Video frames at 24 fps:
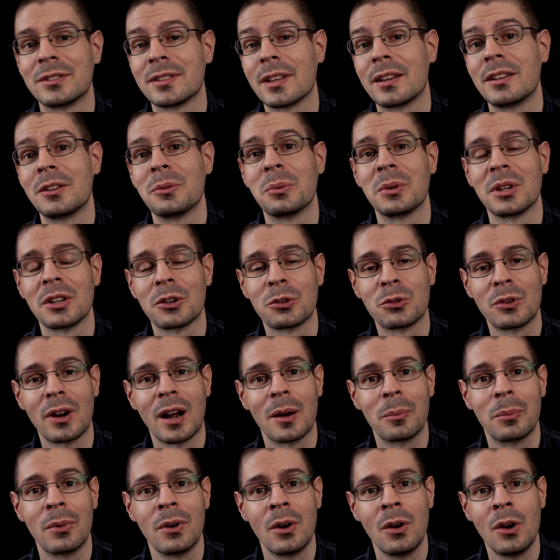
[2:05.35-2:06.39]
Say you want to
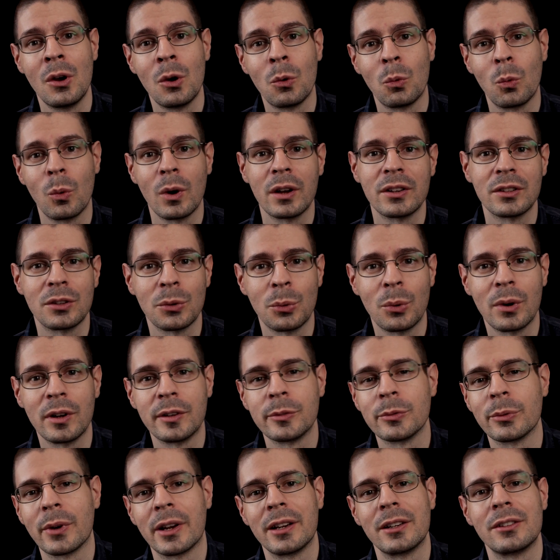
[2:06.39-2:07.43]
crop
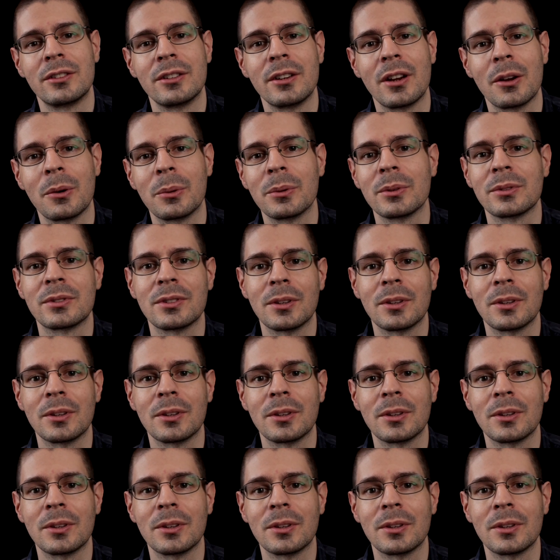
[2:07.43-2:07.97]
1:1 ratio or